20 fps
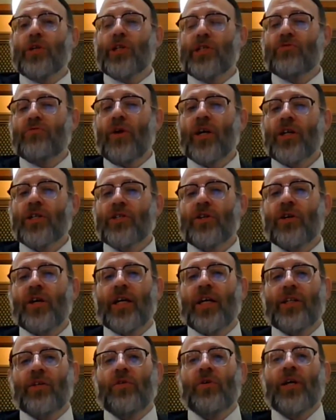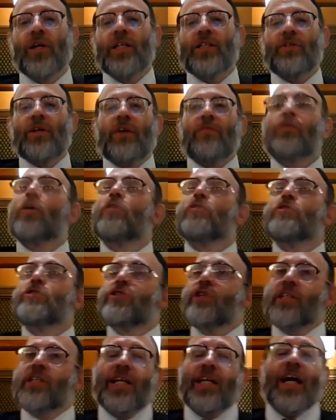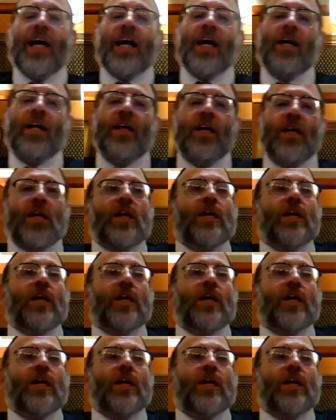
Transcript: one structure, as long as you have kosher schach